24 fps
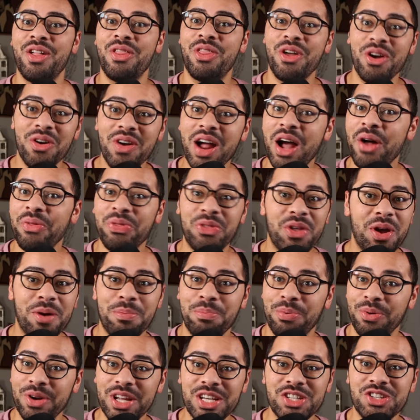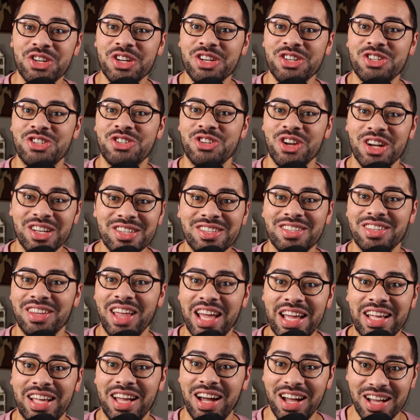they're out there preaching just
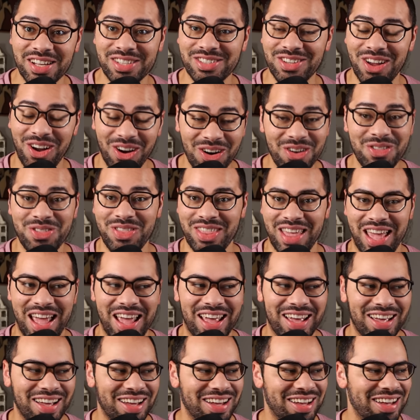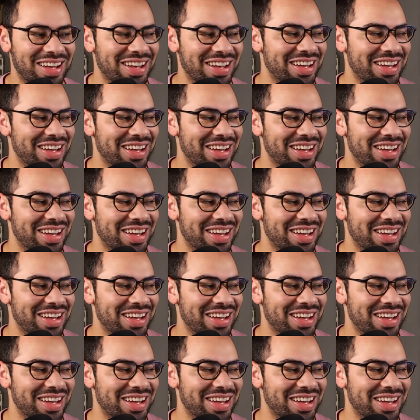like us, aren't they?